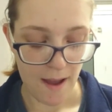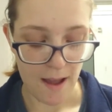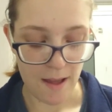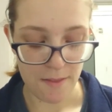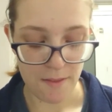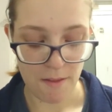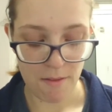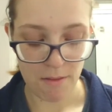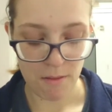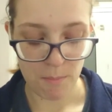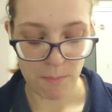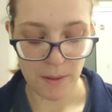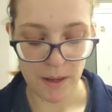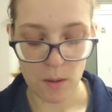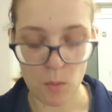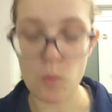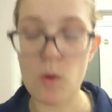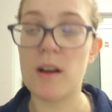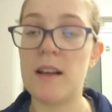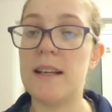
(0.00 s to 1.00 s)
And then the
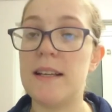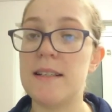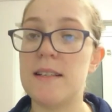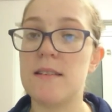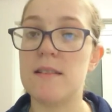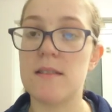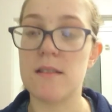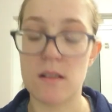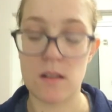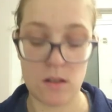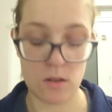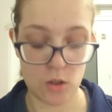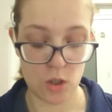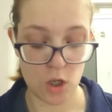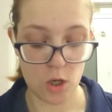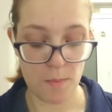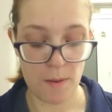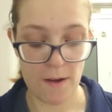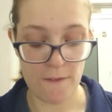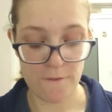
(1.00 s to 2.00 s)
big one litres are
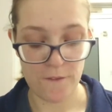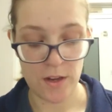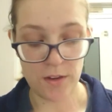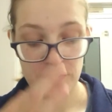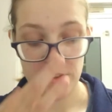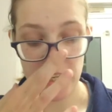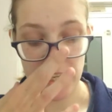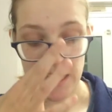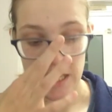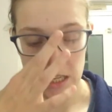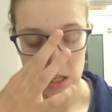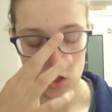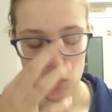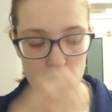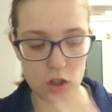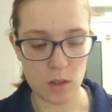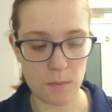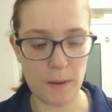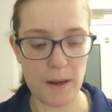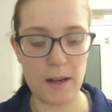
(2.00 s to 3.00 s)
£2.50
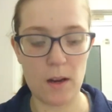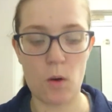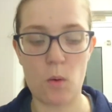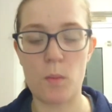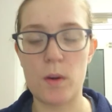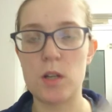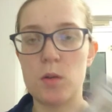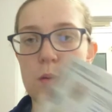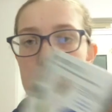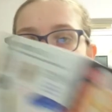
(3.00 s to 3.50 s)
each, depending on which